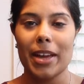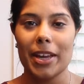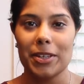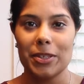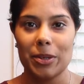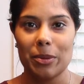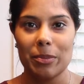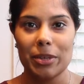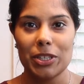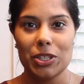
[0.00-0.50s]

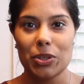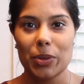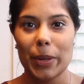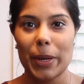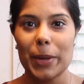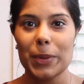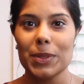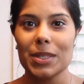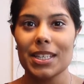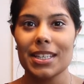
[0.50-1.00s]

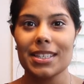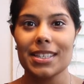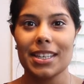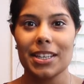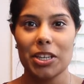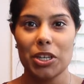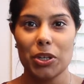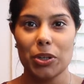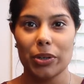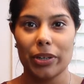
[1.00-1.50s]
endometriosis,
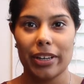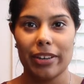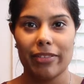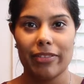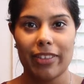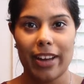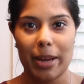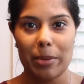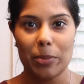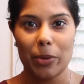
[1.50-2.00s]
and uterine
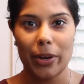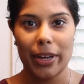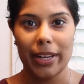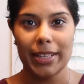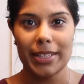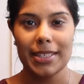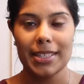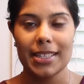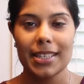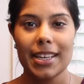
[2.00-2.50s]

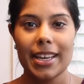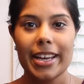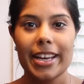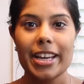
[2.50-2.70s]
fibroids.